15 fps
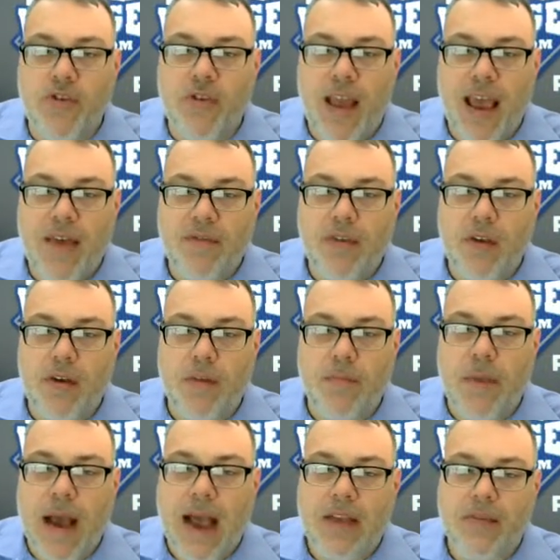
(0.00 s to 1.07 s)
Bowman
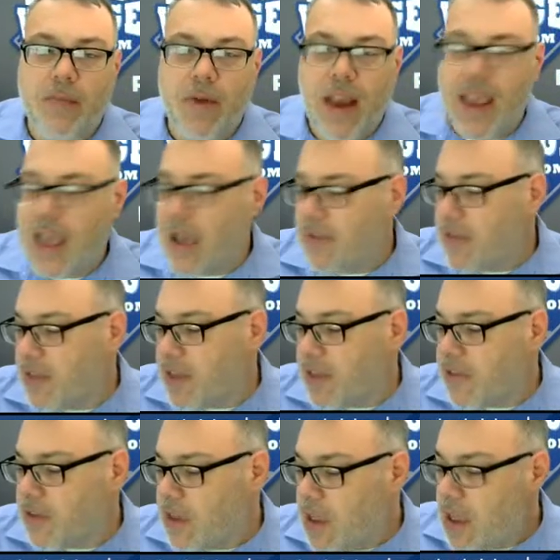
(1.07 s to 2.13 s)
Draft box break
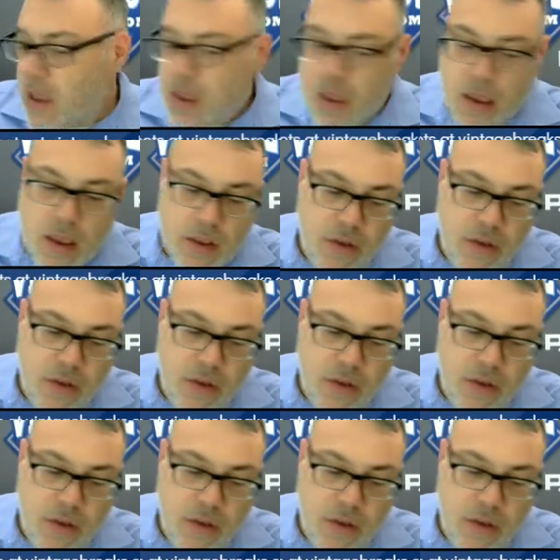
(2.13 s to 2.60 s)
after this.